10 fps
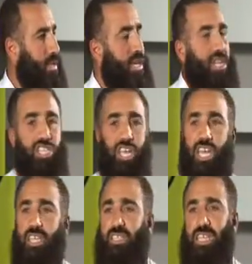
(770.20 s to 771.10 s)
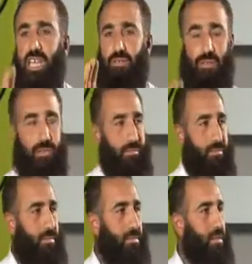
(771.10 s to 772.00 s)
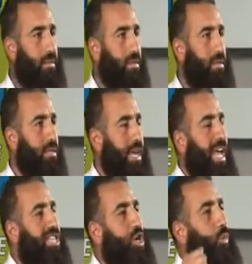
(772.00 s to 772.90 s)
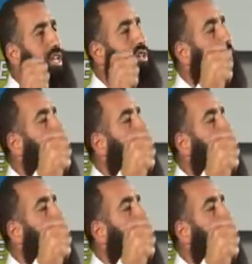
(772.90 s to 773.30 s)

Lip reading: She conceived. And she went to a